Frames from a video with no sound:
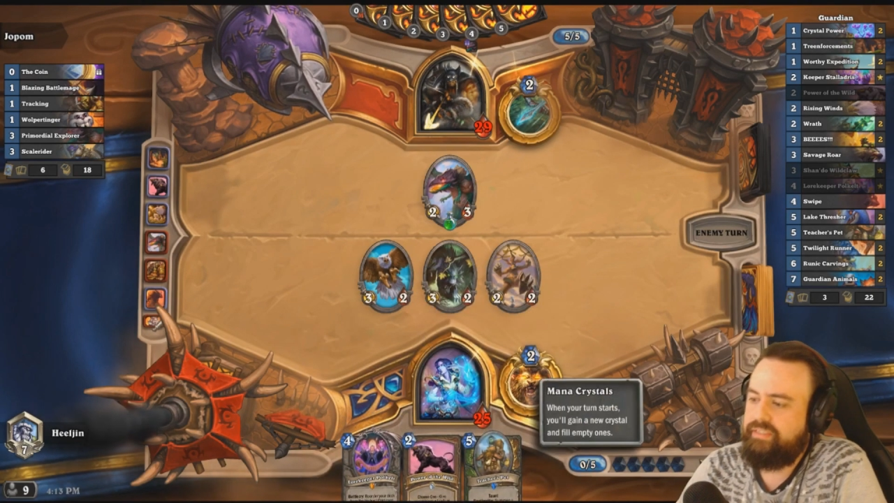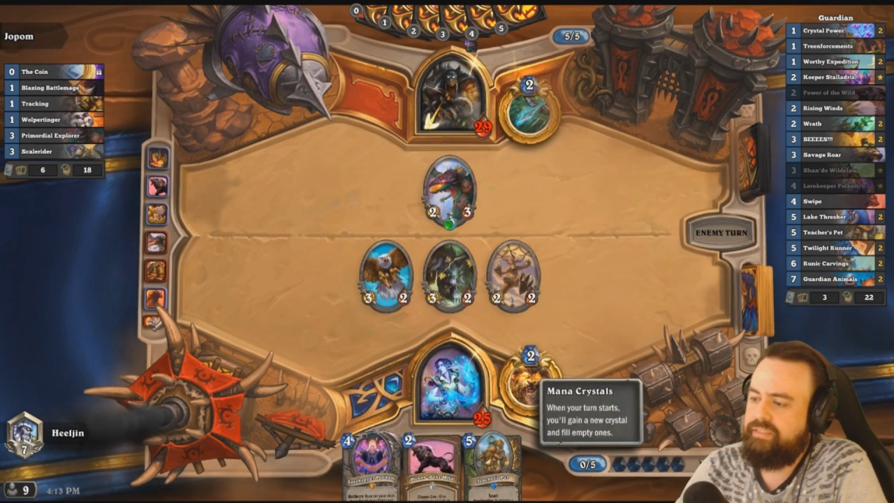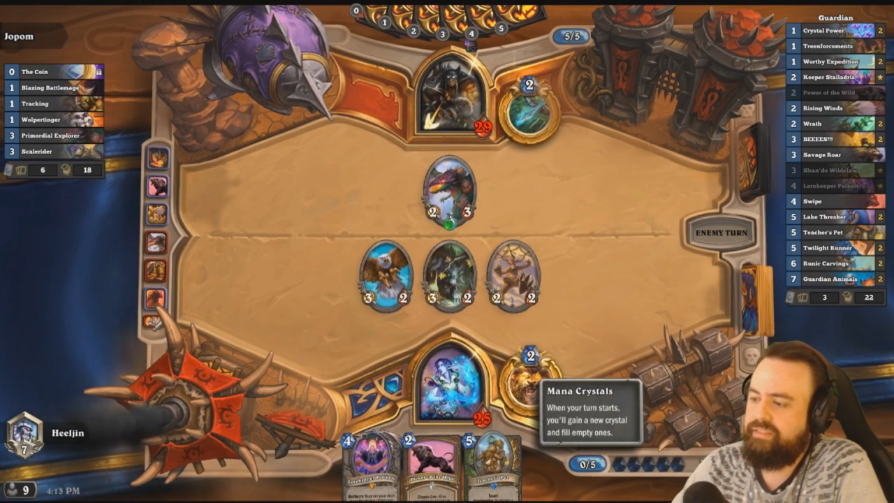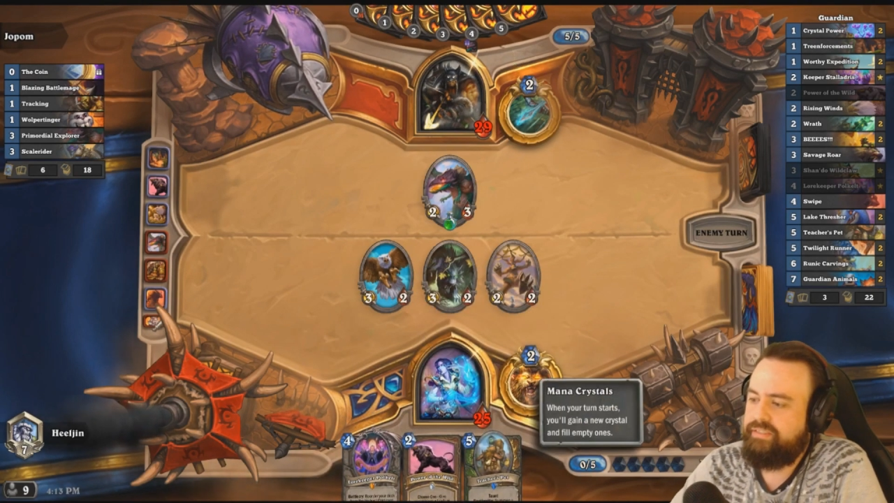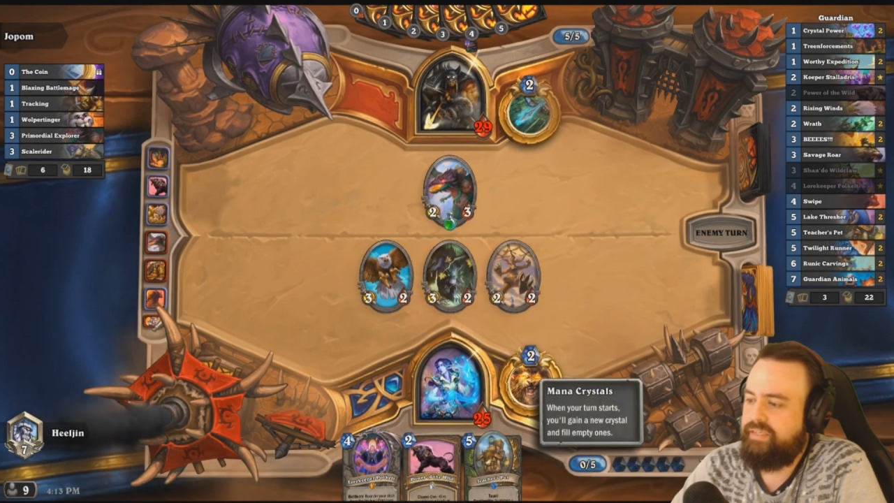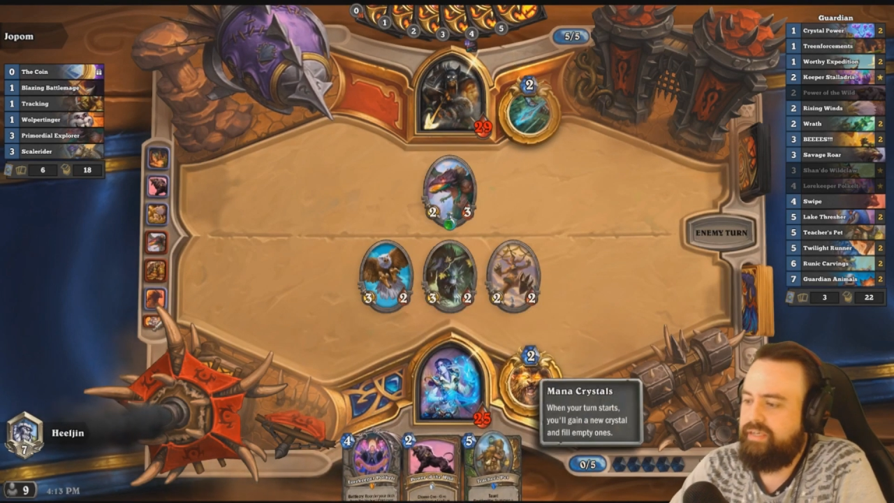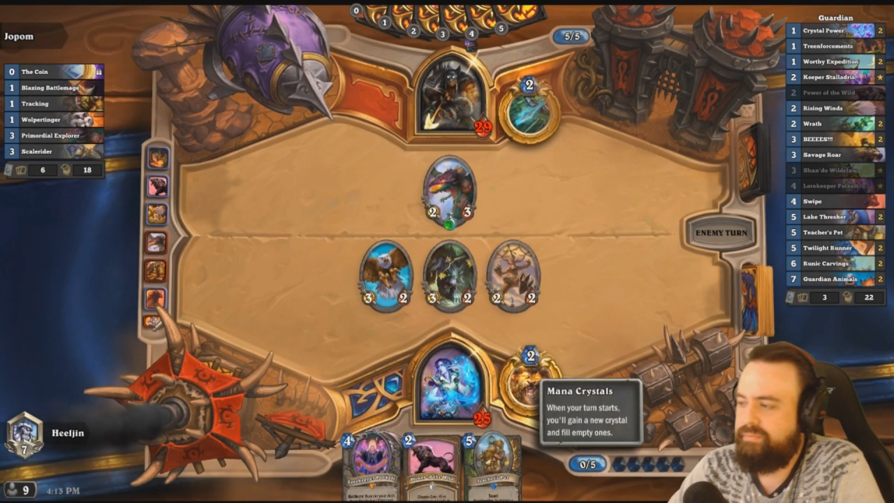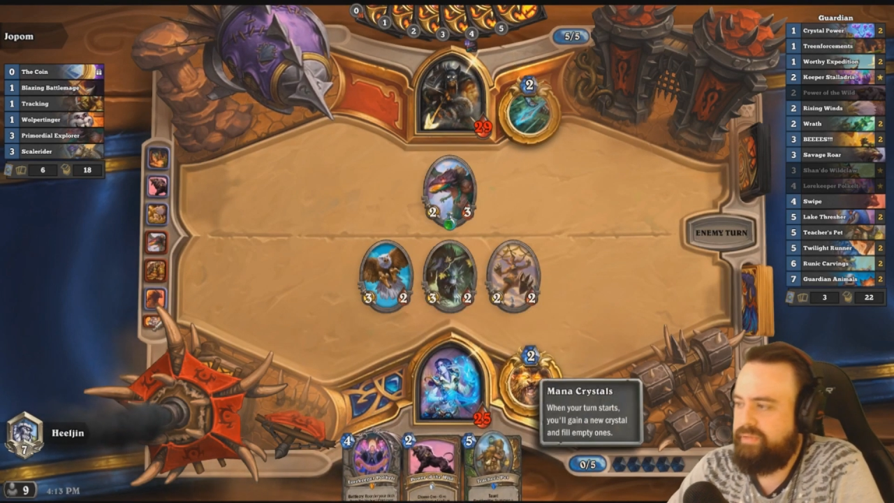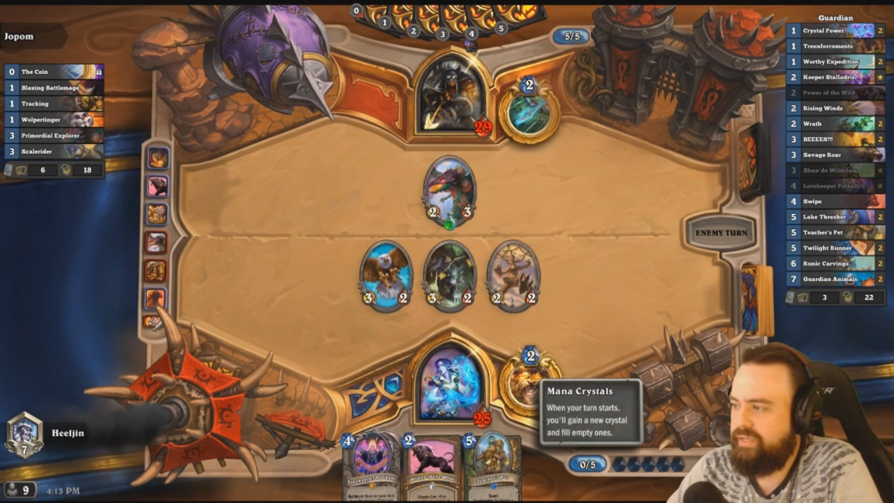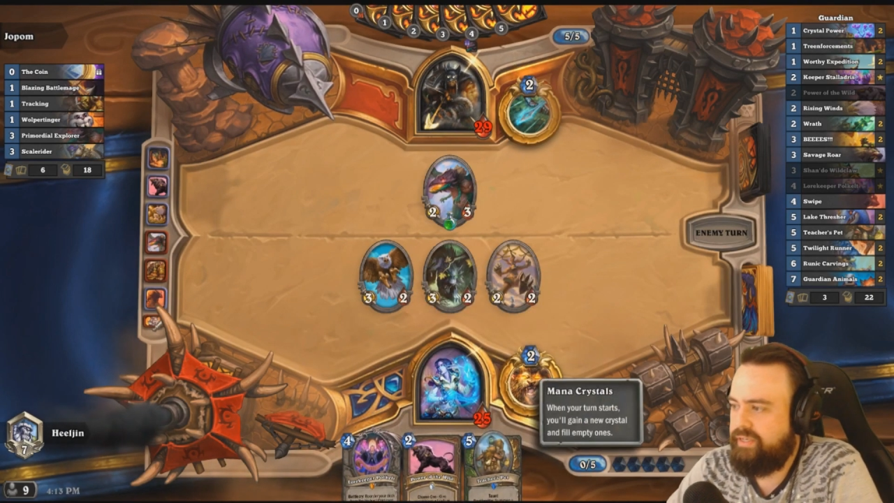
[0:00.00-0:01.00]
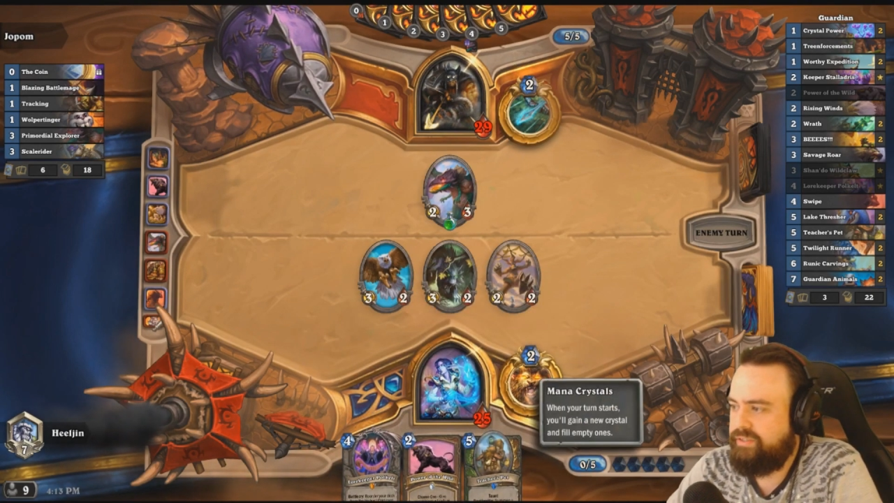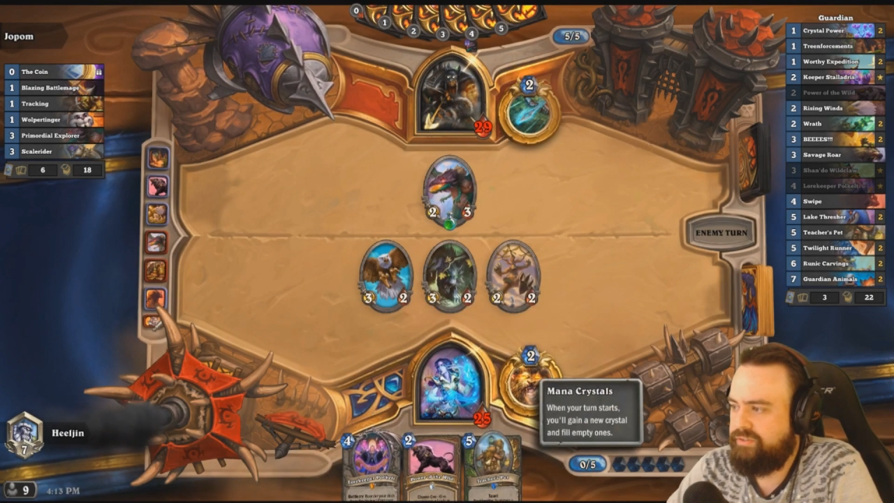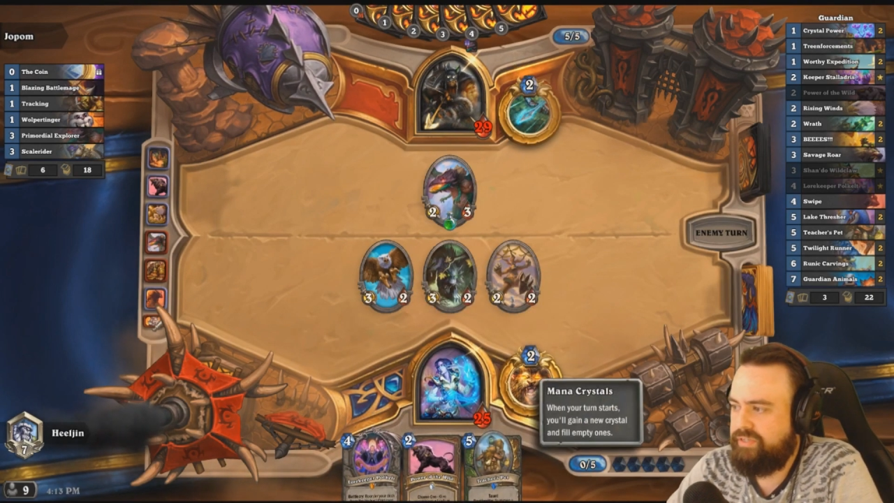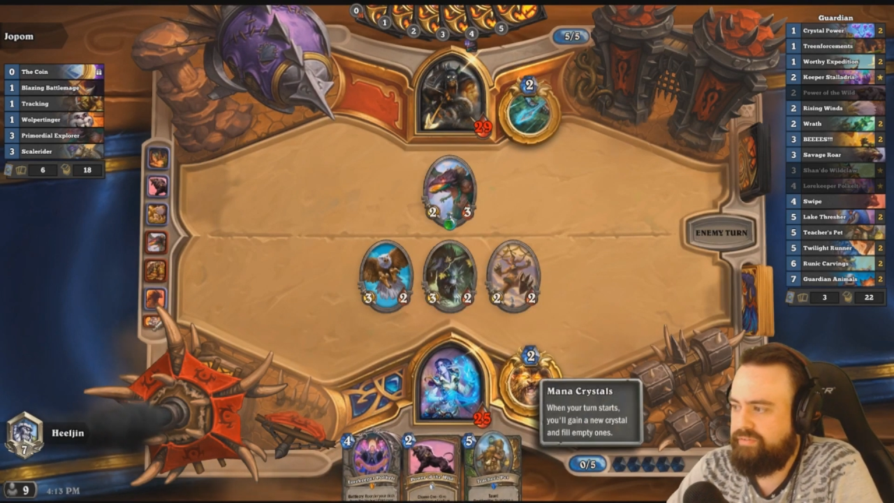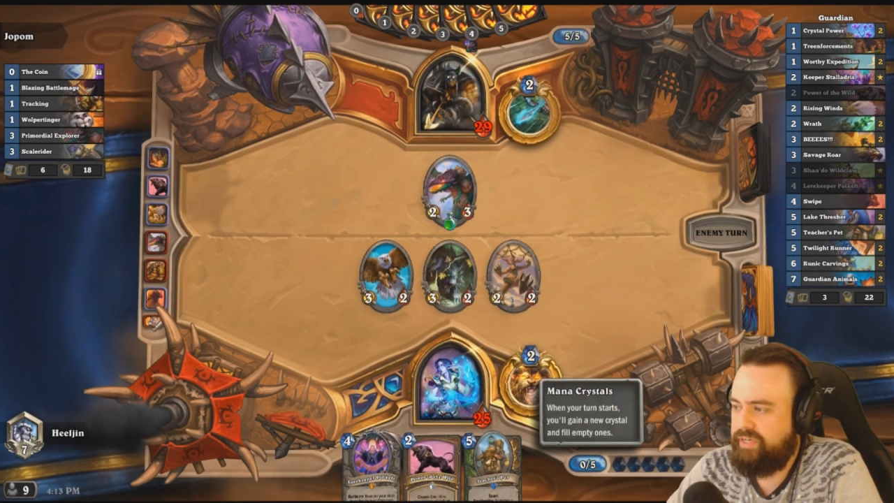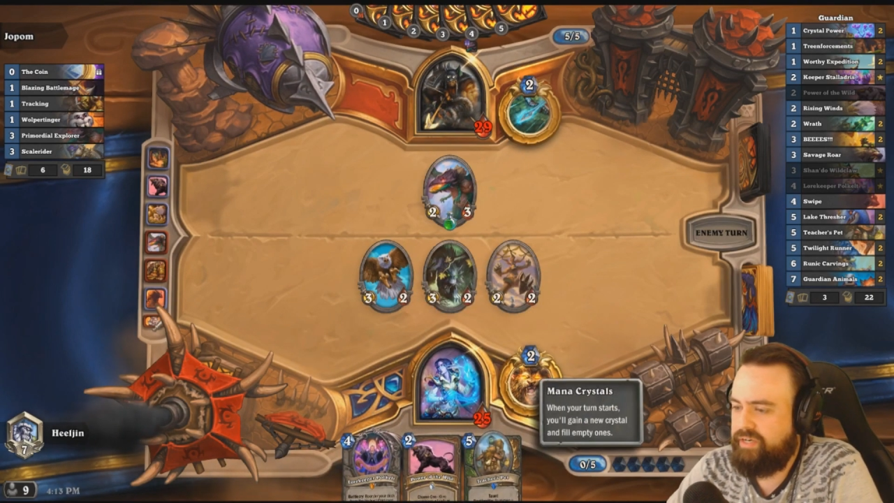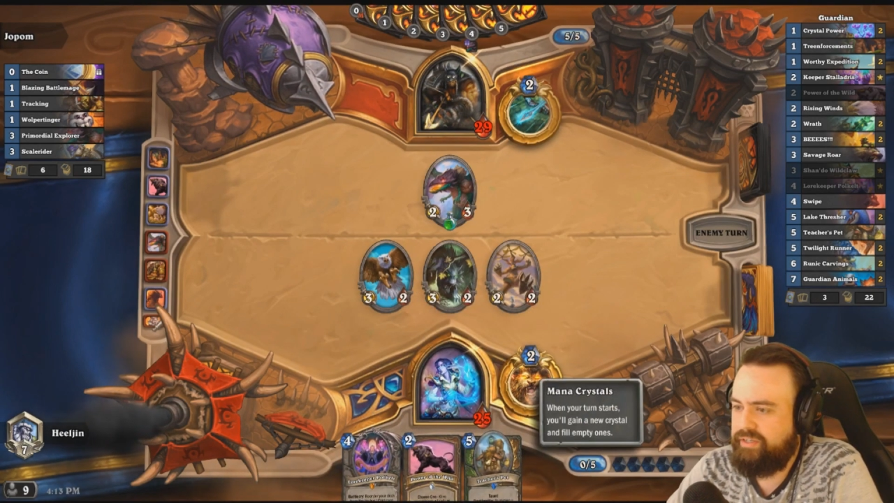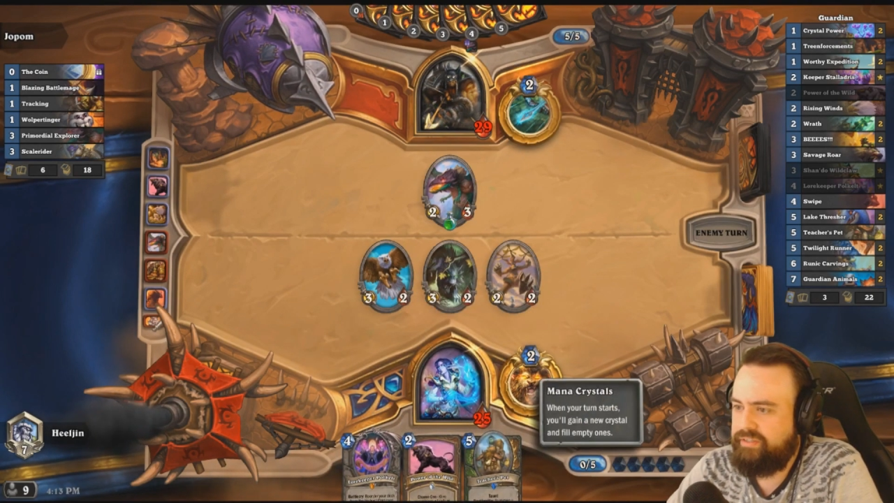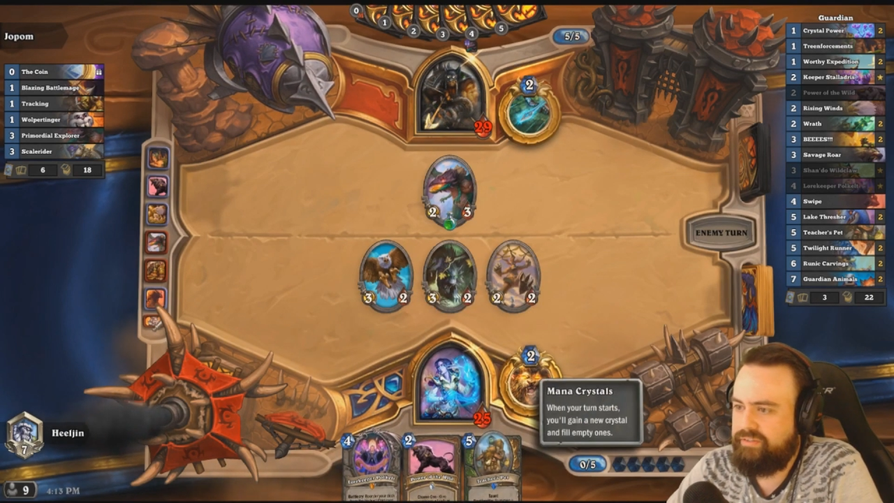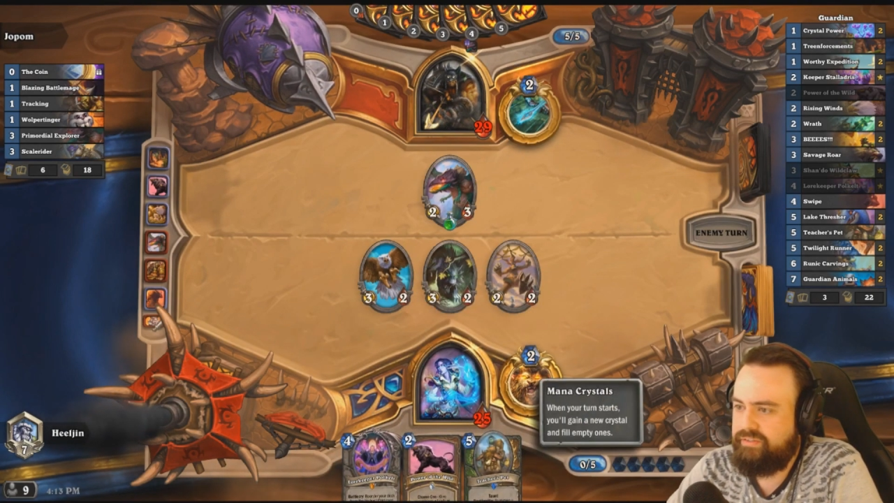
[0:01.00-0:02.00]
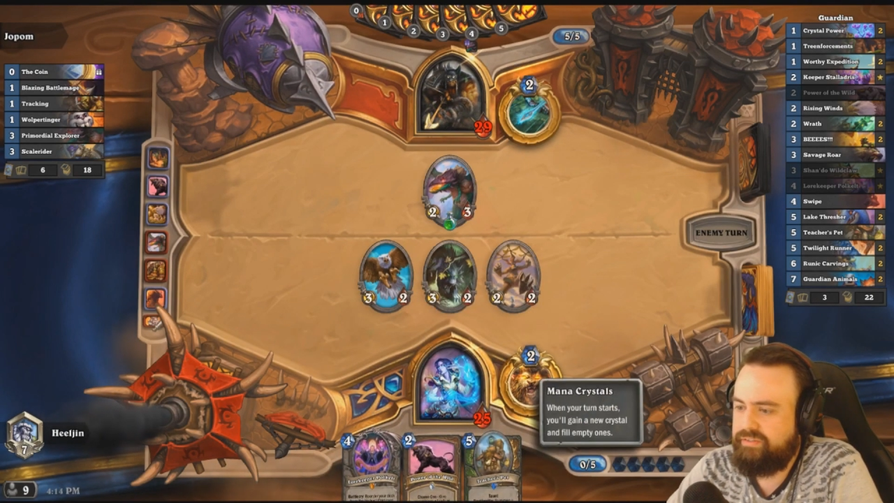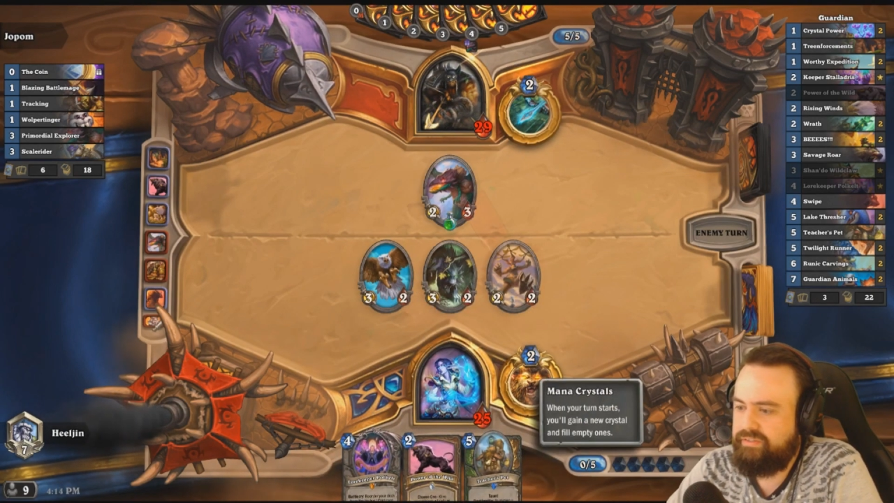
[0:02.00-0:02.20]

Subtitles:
to set up the turn 7 Guardians.